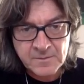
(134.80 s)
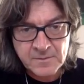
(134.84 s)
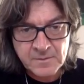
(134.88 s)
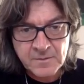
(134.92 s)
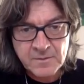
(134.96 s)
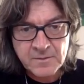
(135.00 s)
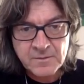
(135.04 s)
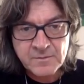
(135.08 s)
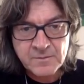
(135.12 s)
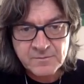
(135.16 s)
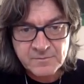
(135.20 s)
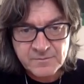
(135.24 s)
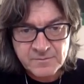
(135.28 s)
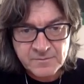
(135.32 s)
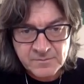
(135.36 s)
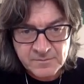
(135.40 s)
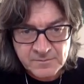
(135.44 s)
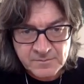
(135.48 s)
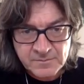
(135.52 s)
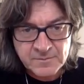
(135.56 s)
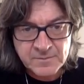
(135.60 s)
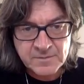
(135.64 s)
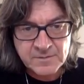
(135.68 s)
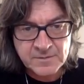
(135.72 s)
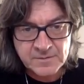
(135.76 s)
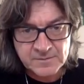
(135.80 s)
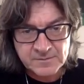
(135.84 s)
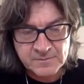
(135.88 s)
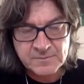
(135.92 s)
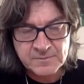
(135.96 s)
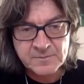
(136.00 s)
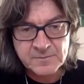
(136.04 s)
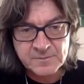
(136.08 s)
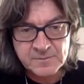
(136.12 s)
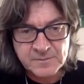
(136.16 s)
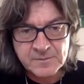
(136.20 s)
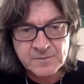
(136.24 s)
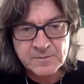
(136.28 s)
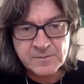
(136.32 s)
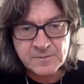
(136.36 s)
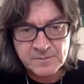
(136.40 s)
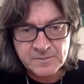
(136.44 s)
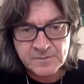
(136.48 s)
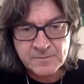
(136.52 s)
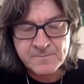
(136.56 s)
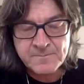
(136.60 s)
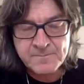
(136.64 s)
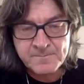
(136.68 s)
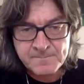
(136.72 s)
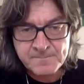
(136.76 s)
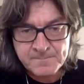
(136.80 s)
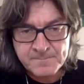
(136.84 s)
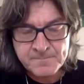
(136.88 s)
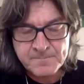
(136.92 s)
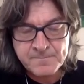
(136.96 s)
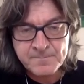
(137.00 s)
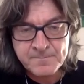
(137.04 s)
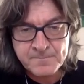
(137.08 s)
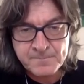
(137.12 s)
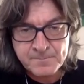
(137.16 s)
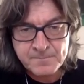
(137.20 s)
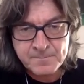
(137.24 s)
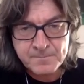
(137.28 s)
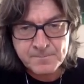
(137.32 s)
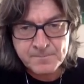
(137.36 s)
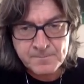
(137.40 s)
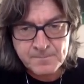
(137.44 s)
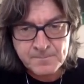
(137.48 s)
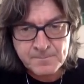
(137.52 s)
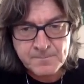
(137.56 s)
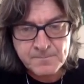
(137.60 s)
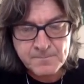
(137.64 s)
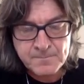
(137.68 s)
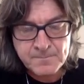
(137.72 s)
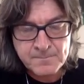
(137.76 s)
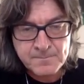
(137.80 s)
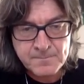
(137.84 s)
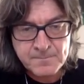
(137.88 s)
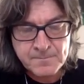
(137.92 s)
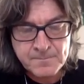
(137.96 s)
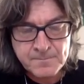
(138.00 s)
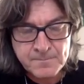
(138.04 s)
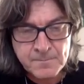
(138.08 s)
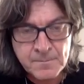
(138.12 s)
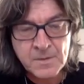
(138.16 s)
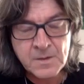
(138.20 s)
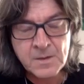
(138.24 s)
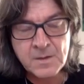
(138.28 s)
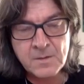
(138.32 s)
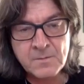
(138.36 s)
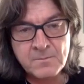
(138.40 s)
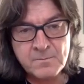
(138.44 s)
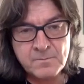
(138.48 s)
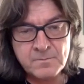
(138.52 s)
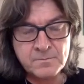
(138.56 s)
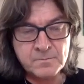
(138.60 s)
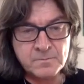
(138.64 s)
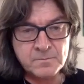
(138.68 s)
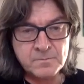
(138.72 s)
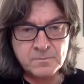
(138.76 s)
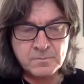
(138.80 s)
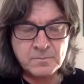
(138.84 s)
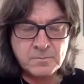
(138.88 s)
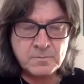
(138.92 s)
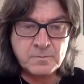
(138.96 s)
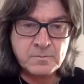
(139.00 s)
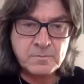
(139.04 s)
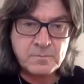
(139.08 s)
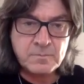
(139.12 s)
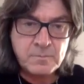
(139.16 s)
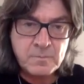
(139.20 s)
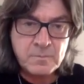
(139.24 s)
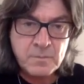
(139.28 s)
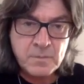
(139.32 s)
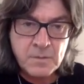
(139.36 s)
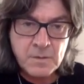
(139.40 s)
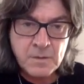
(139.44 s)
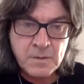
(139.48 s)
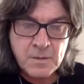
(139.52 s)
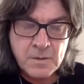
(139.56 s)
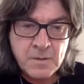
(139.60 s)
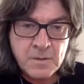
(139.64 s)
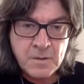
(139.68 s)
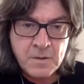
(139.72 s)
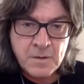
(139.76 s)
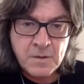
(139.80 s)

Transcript: The person shown says nothing.